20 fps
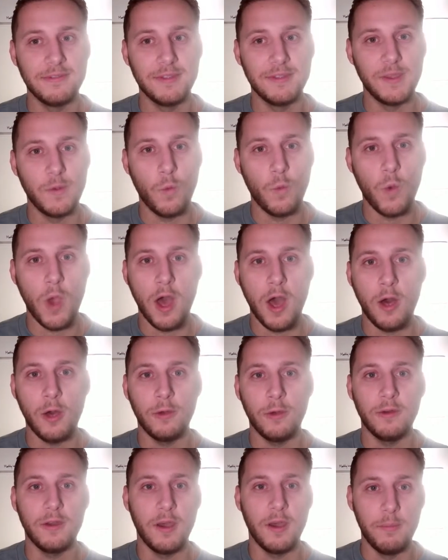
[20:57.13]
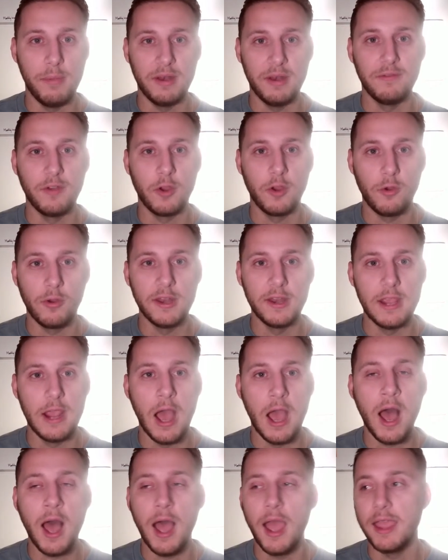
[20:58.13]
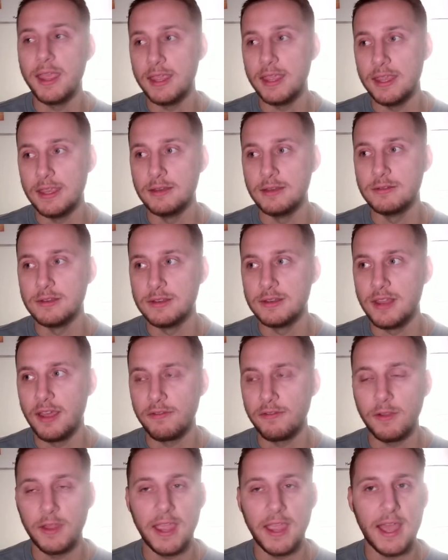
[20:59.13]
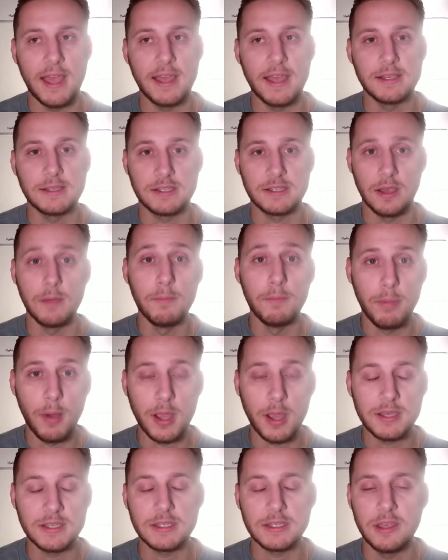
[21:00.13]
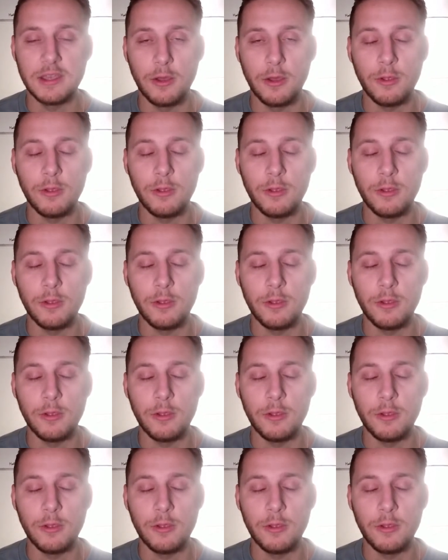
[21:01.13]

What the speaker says: While a bit of a gritty guy, he definitely has some puck skill